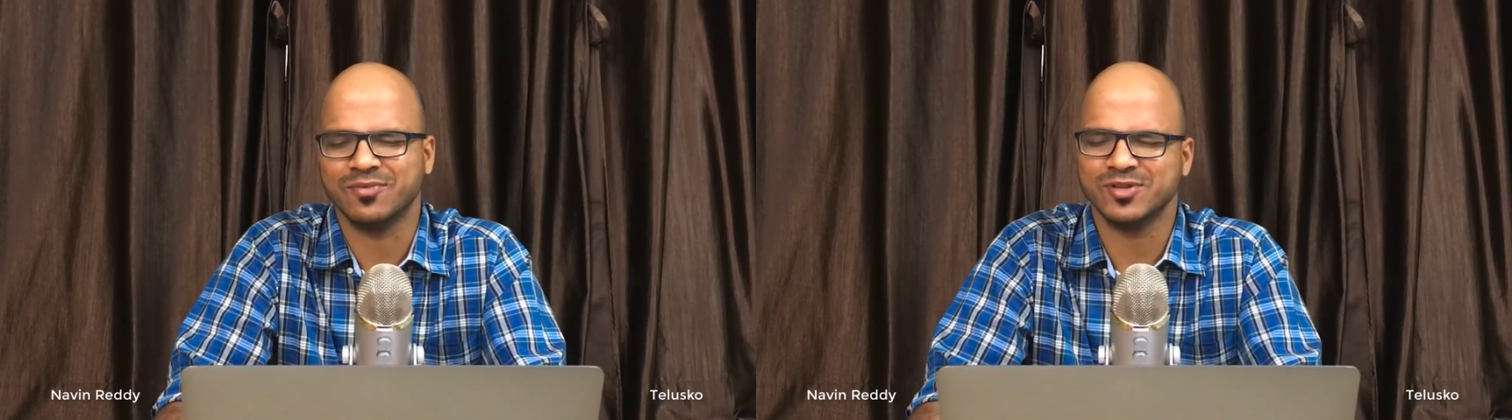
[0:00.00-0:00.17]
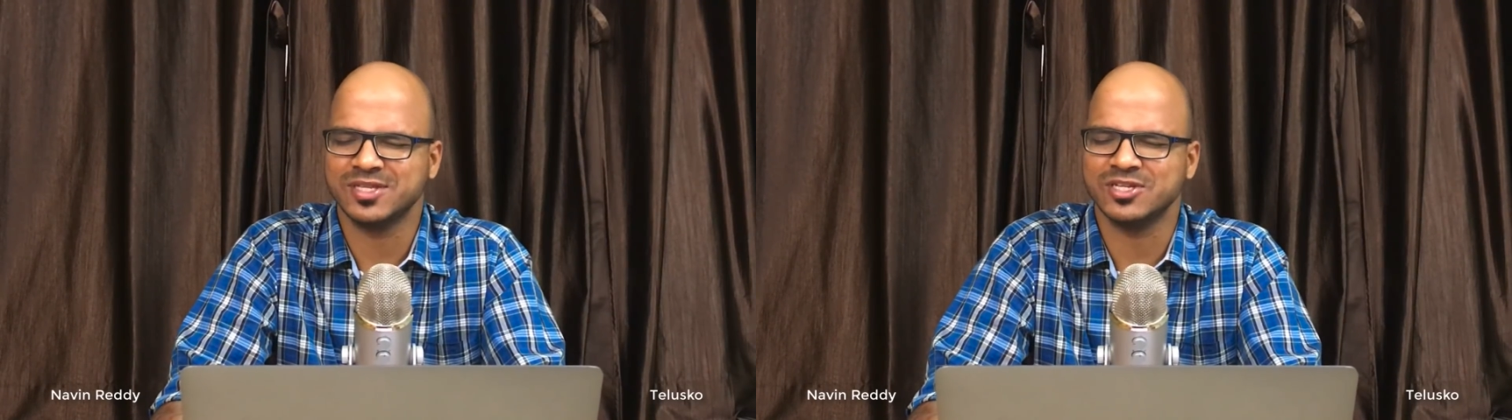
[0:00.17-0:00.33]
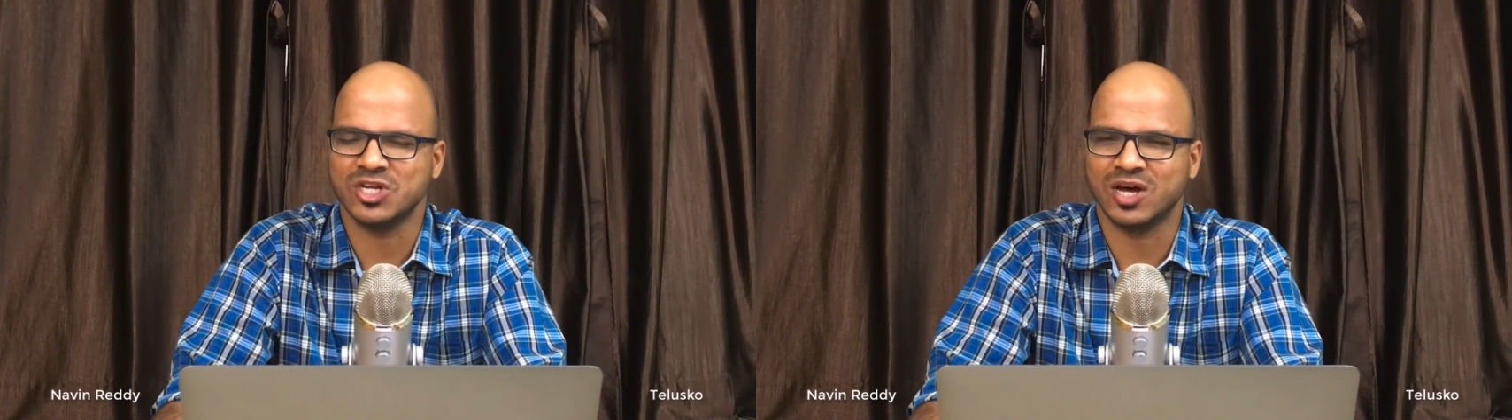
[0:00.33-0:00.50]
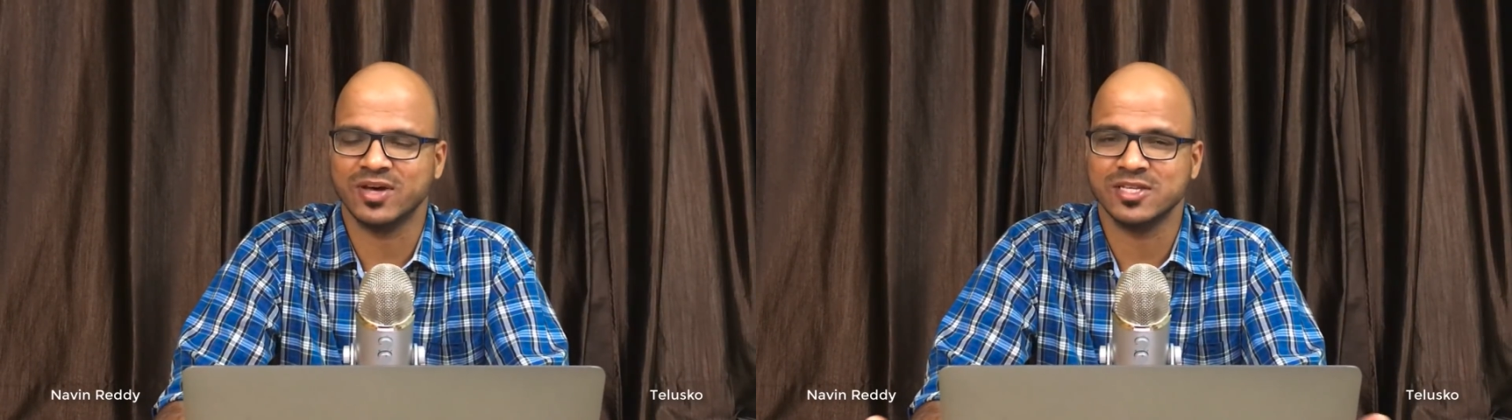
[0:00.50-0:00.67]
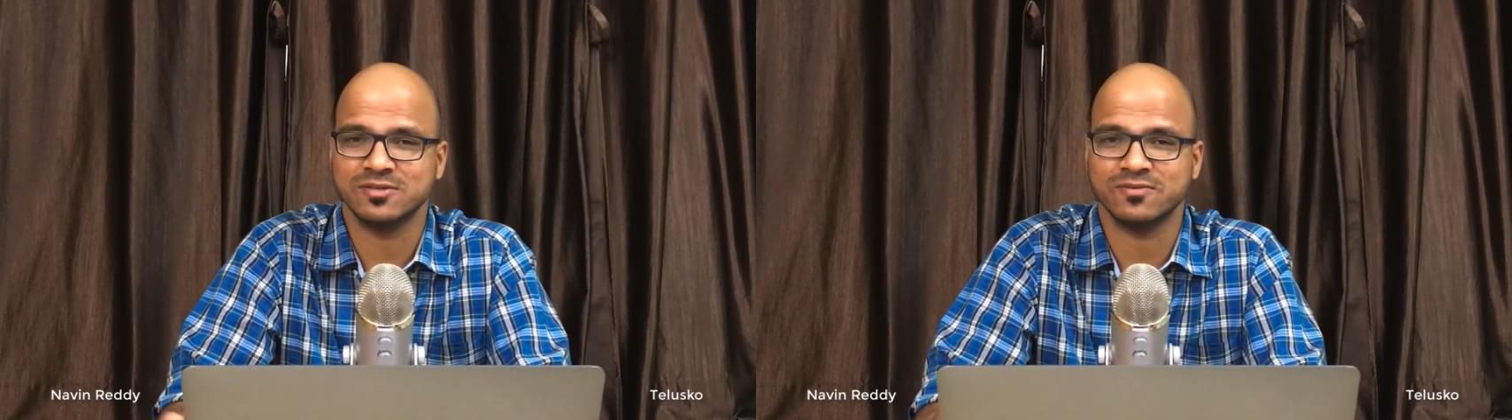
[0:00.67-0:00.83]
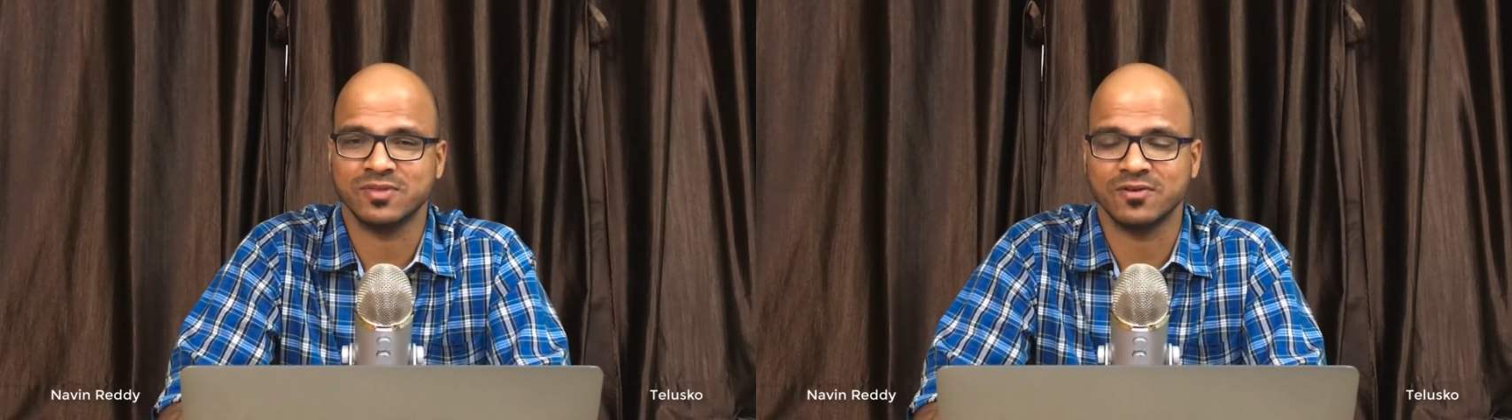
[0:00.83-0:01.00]
I will say Java
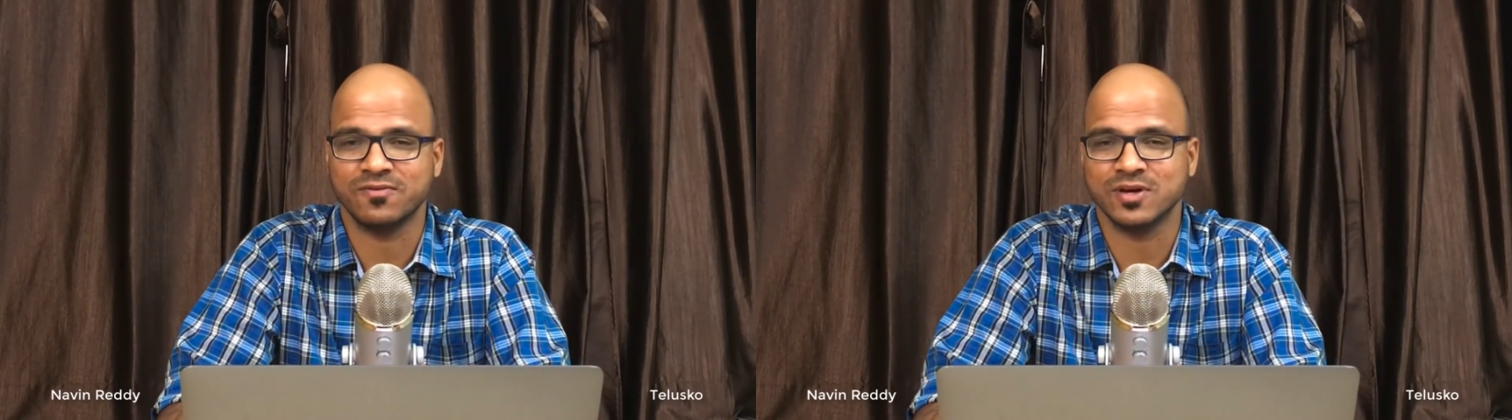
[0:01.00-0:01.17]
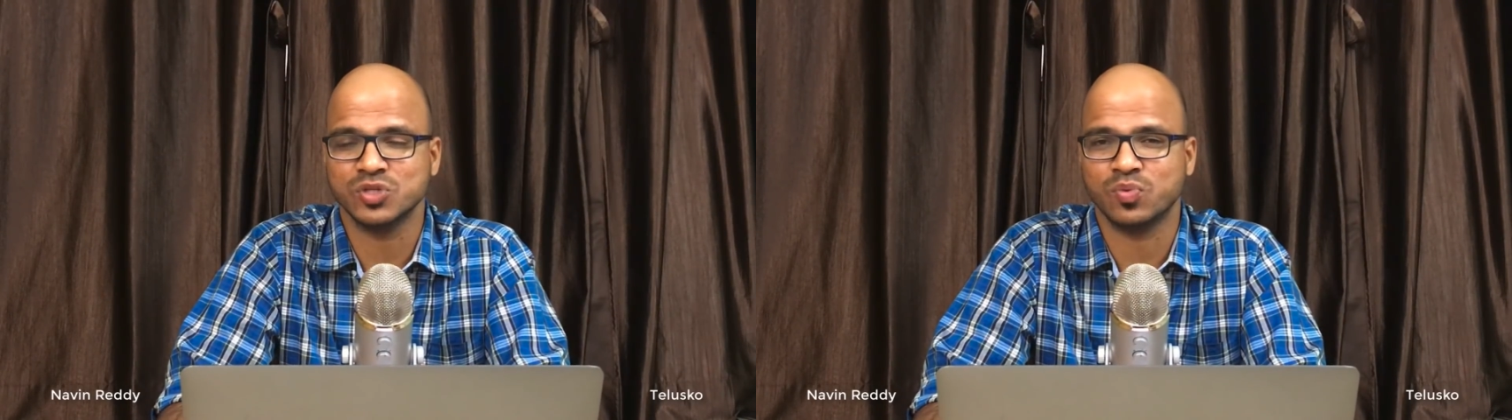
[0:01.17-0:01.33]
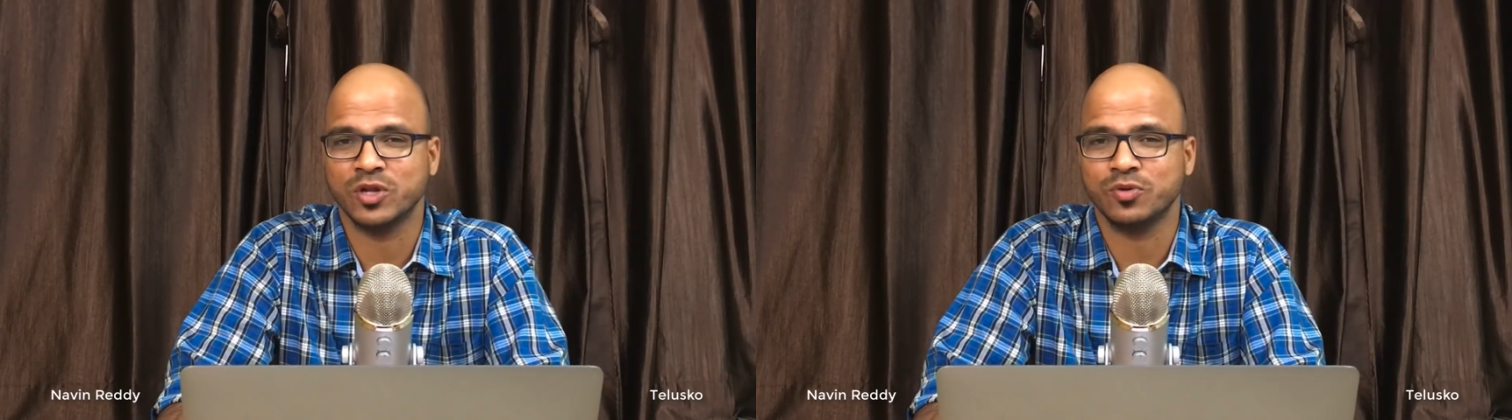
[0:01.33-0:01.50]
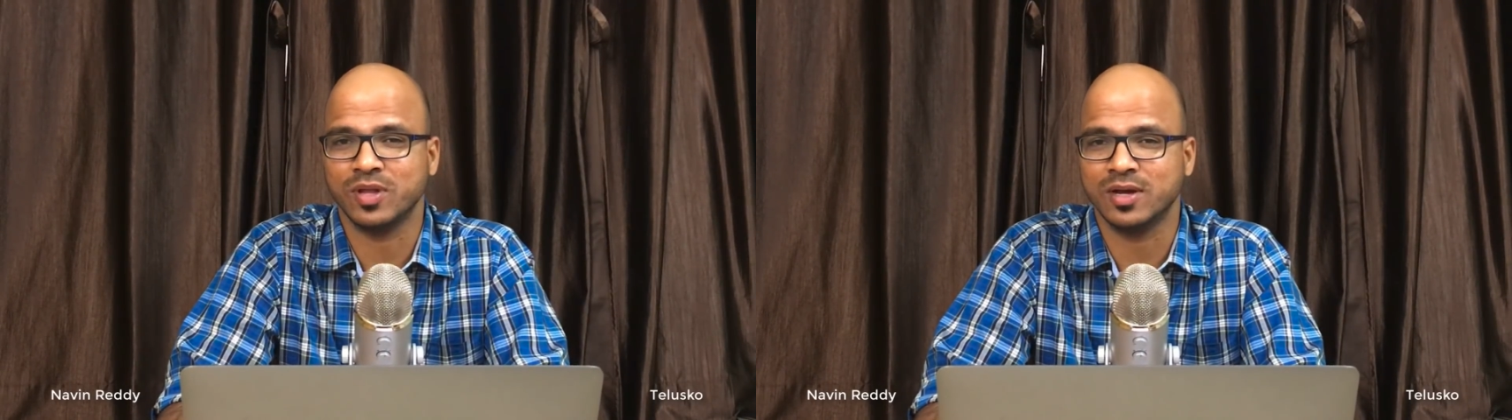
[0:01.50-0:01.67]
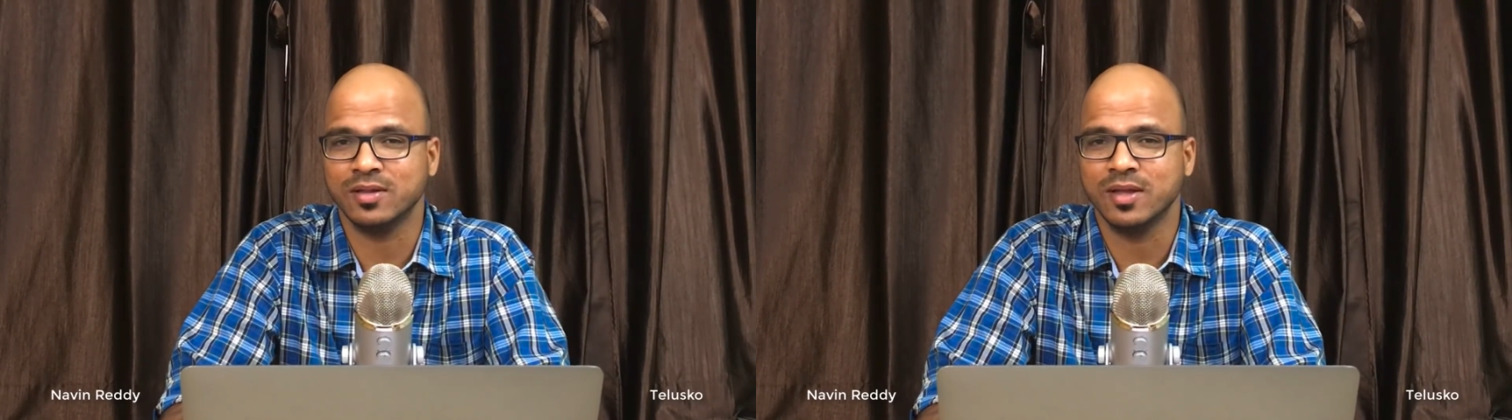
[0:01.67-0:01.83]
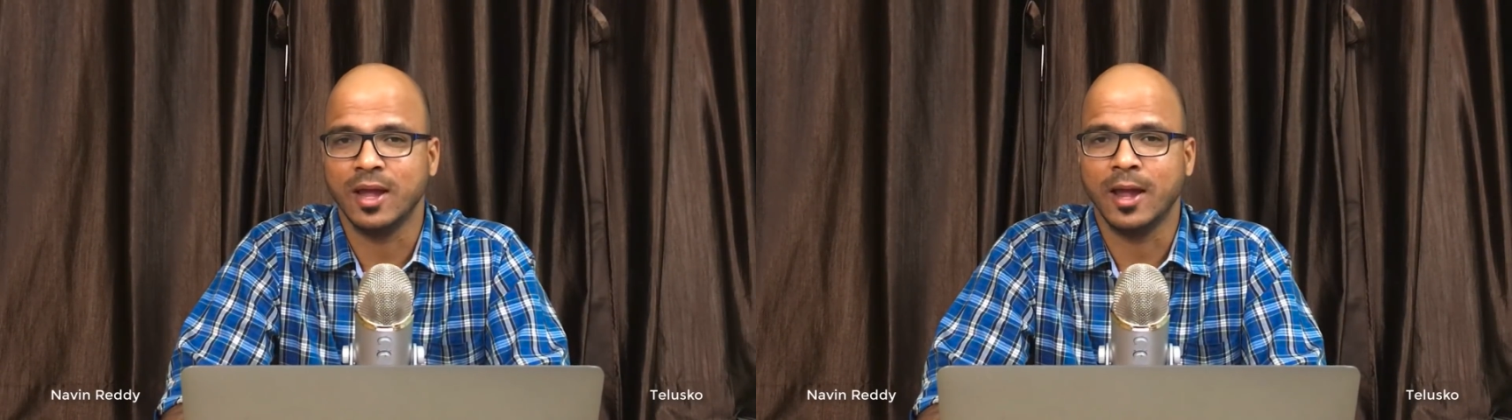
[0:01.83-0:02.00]
is the first one to
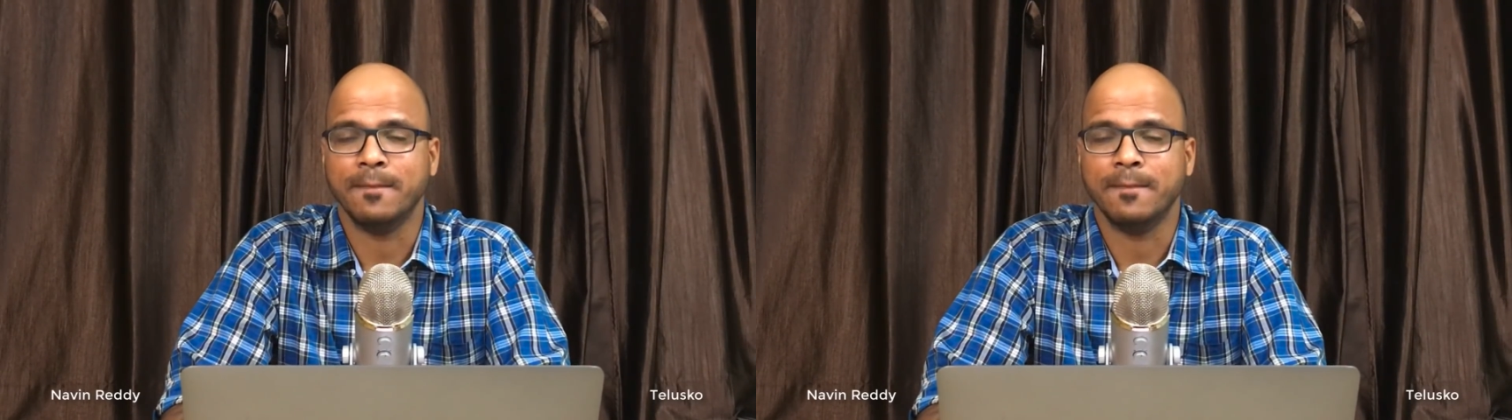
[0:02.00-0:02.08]
learn